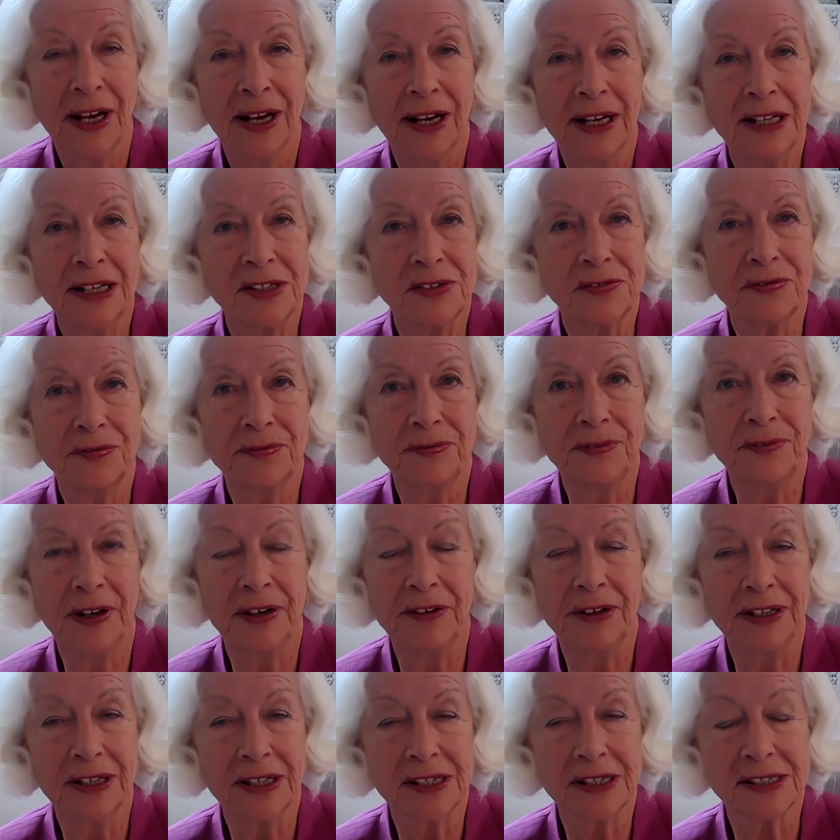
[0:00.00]
It's
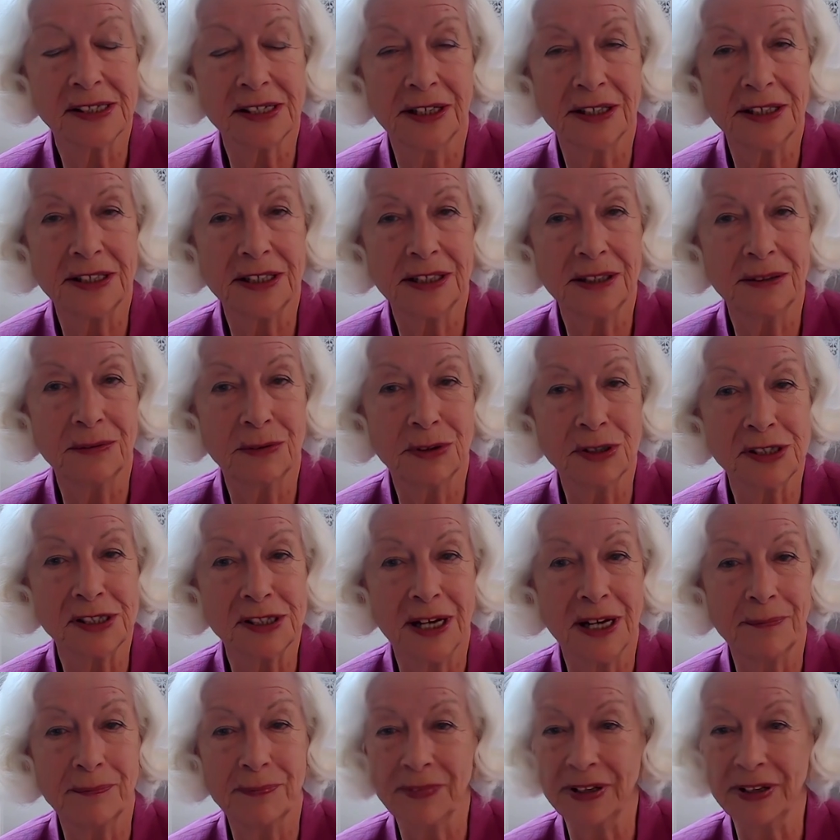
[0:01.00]
very exciting what's
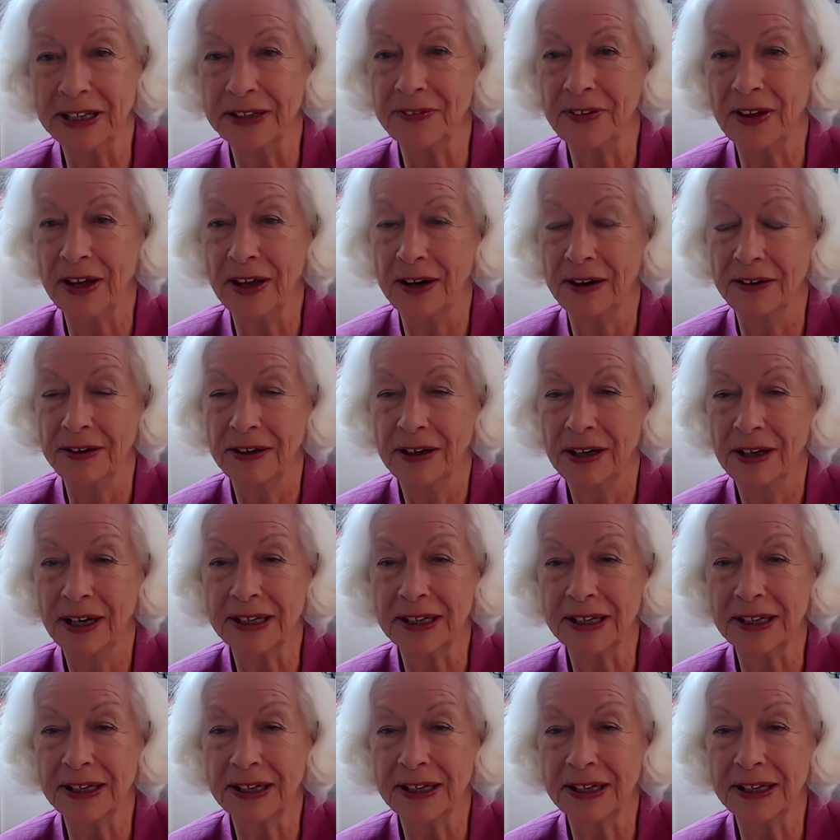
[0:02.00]
happening there.